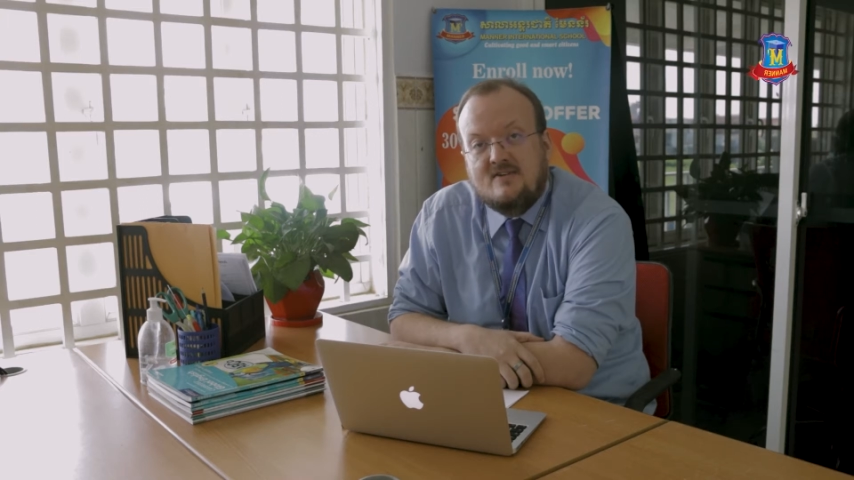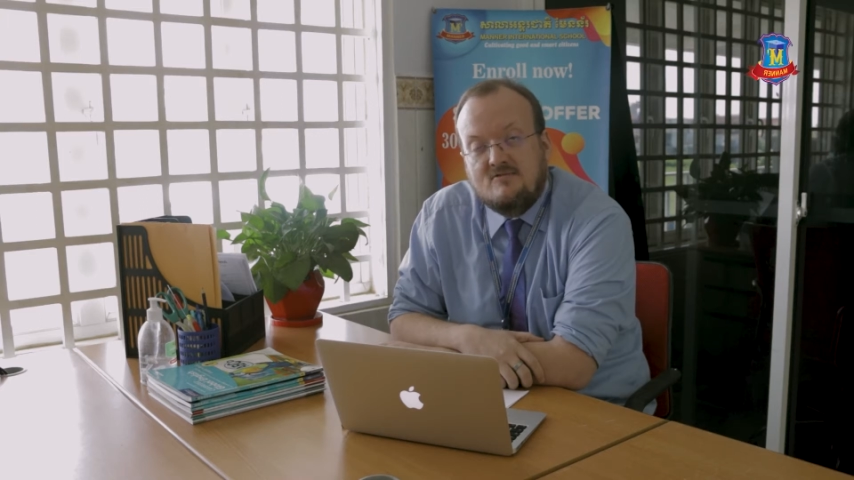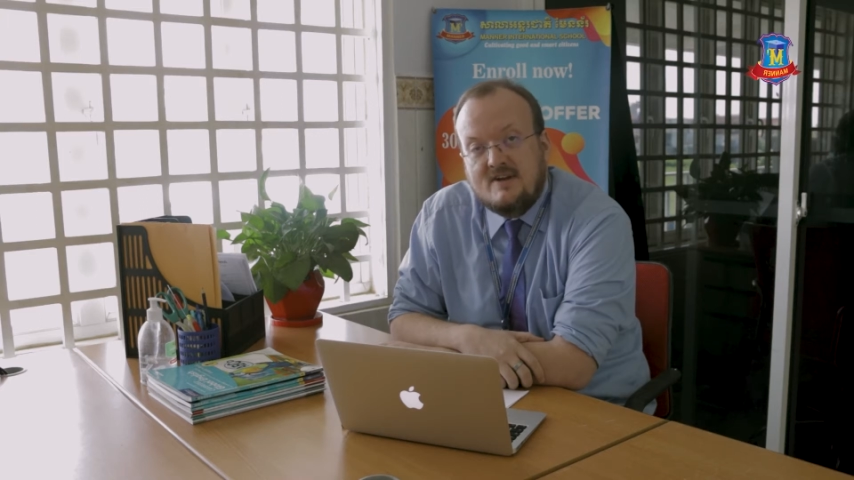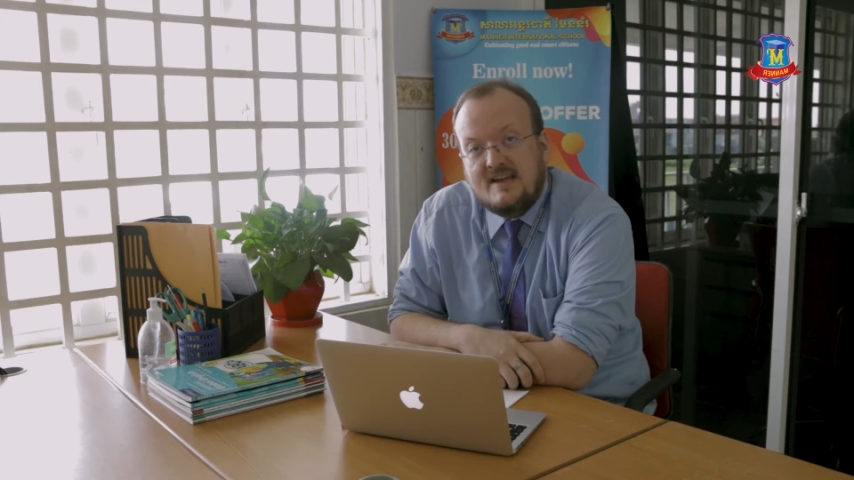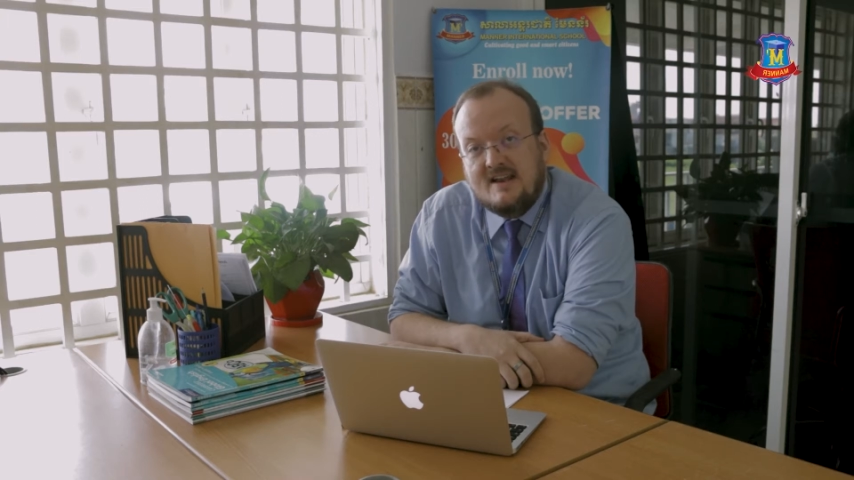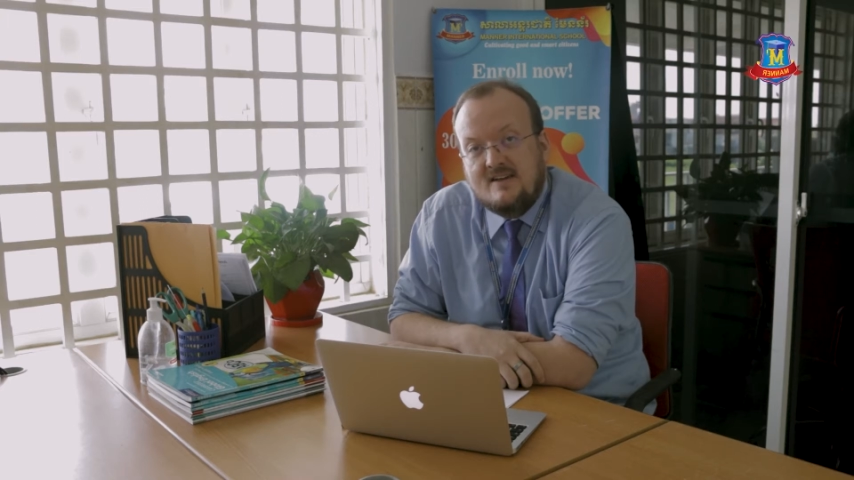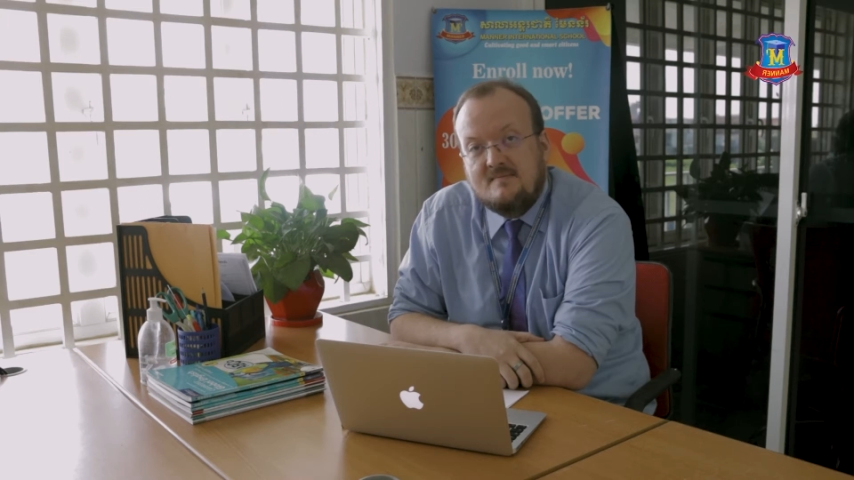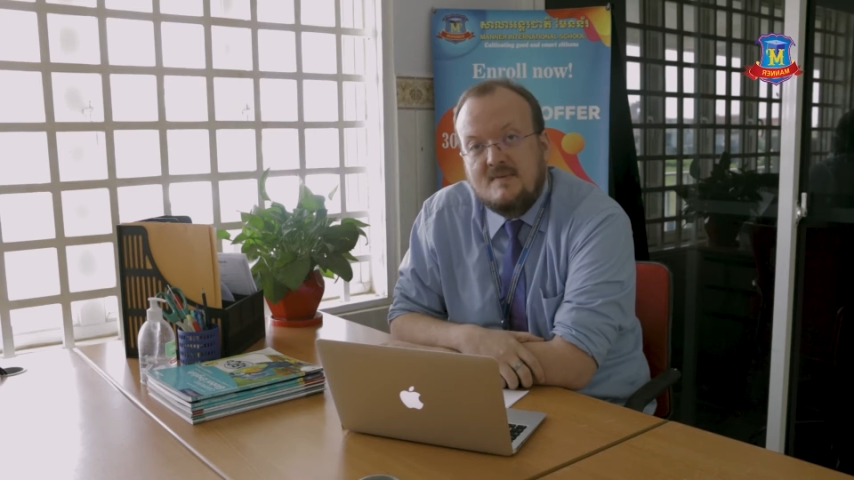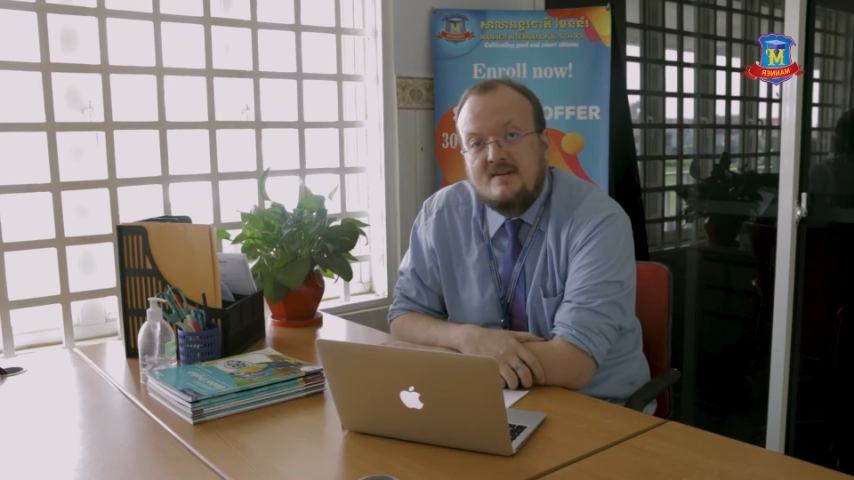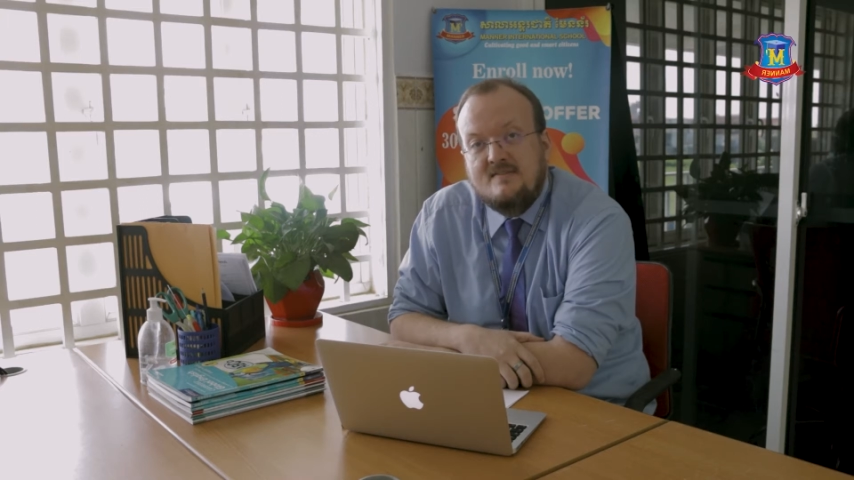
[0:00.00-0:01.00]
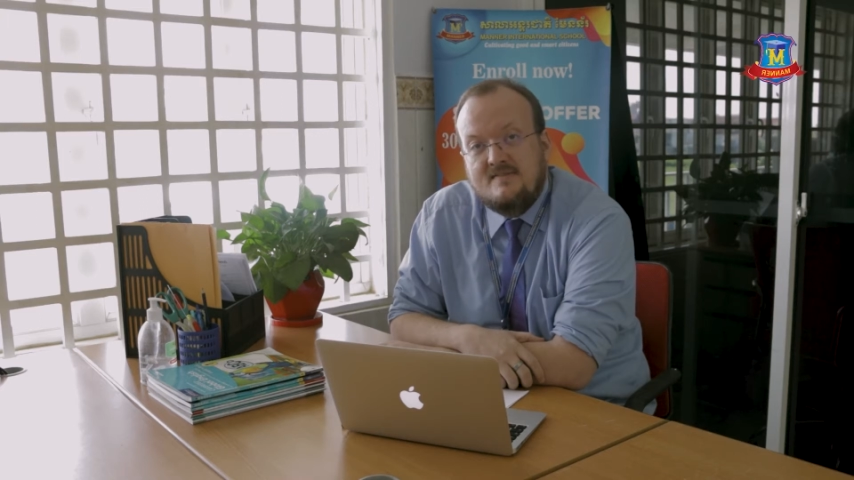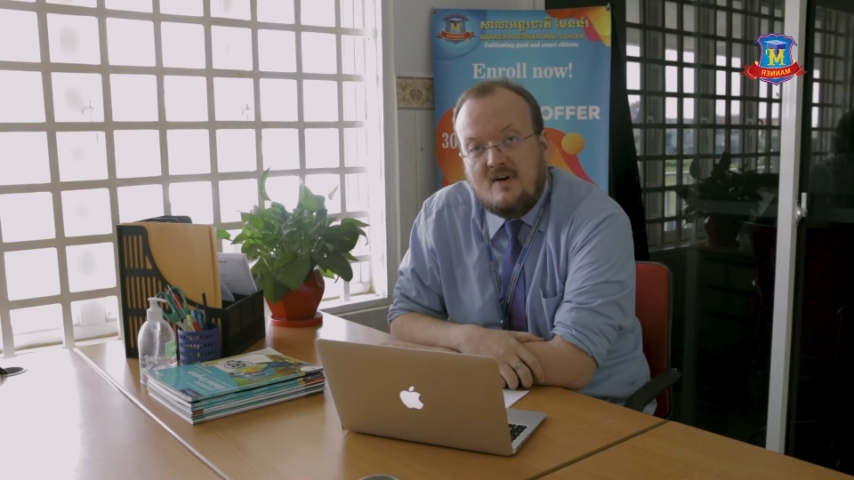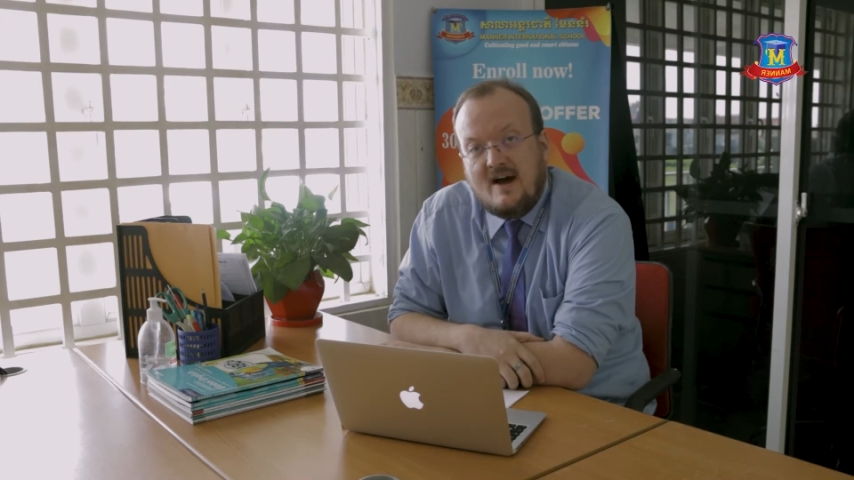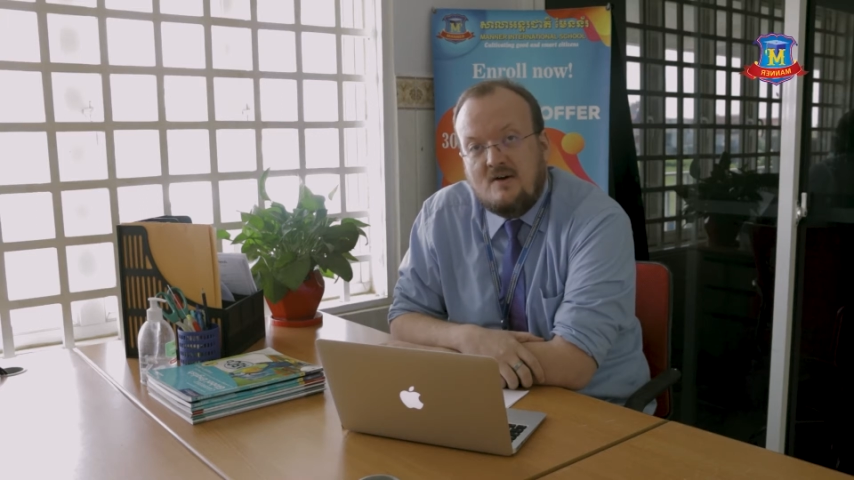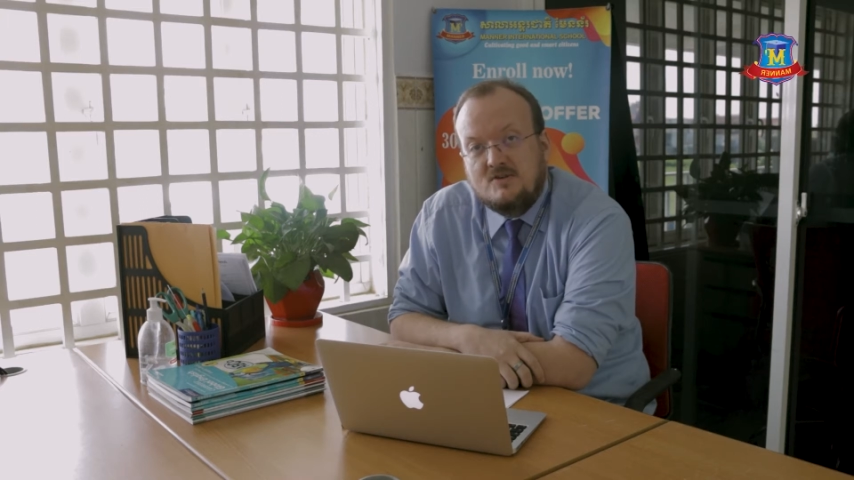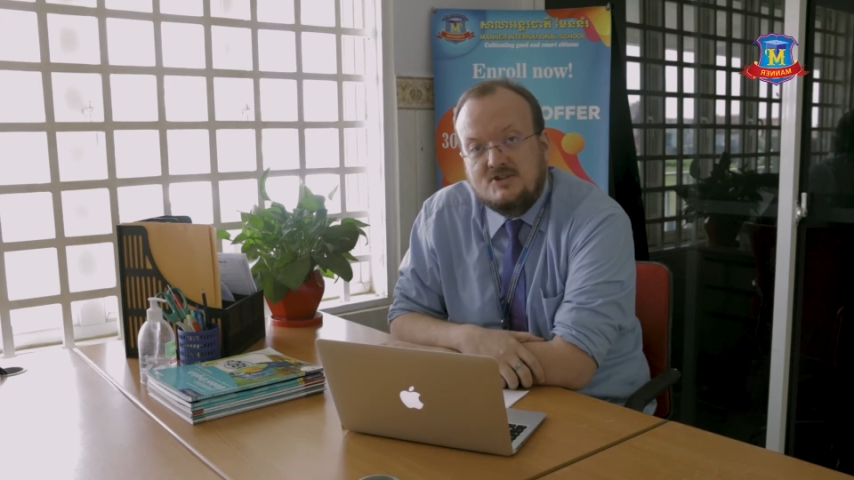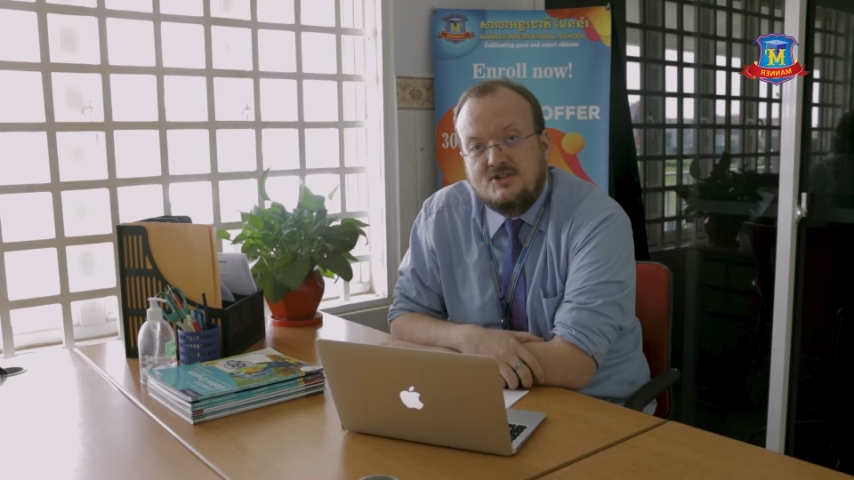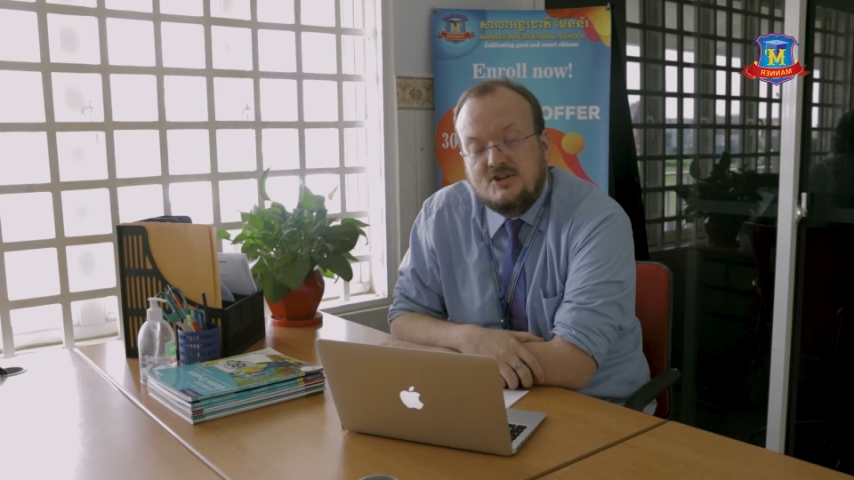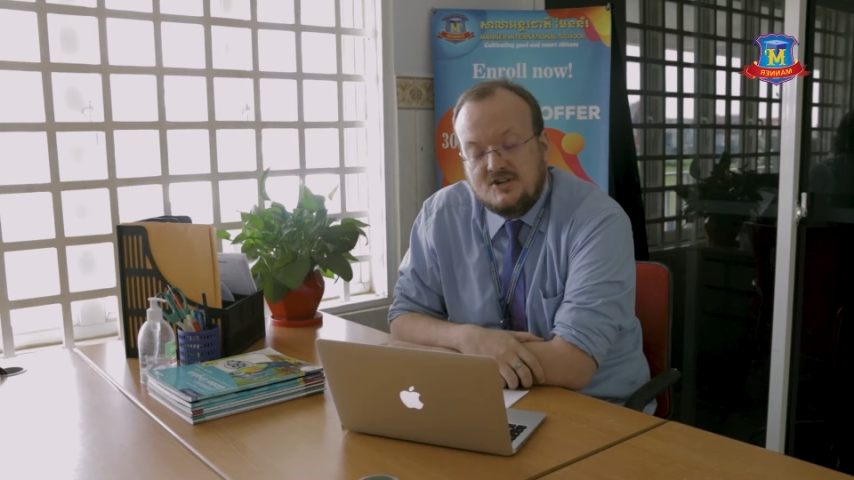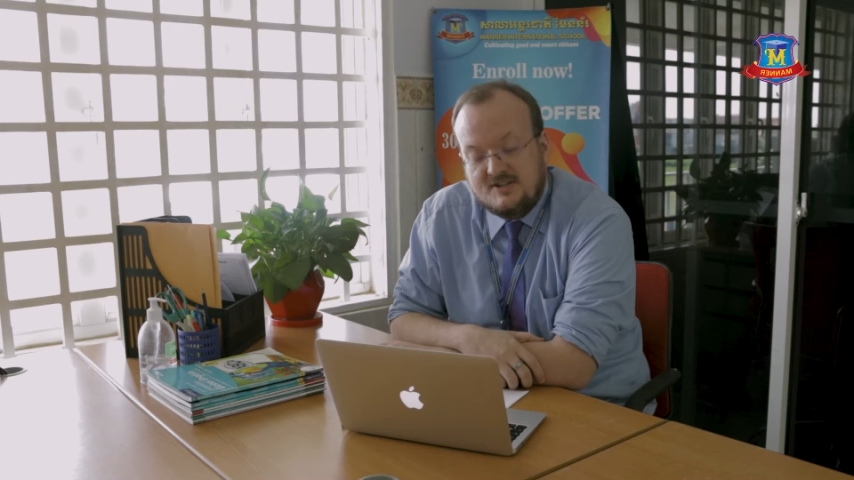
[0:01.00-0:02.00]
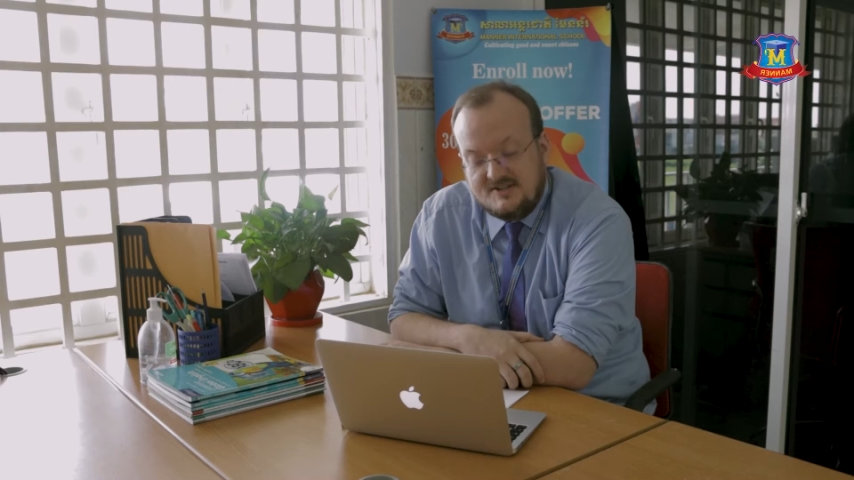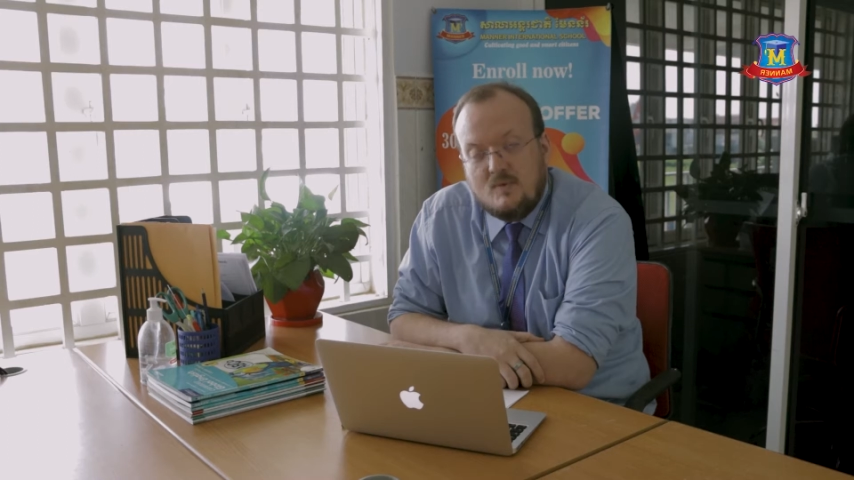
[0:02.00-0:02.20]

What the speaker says: curriculum for our students.